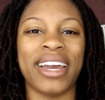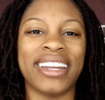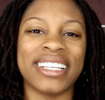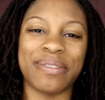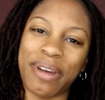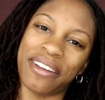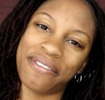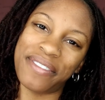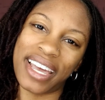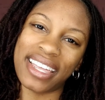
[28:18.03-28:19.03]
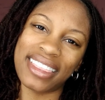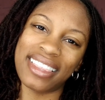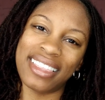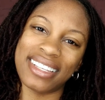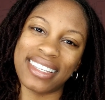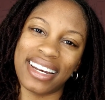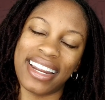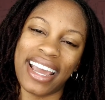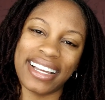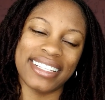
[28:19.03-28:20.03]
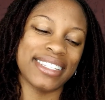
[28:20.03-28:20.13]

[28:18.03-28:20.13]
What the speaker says: It is May 5th, this Sunday.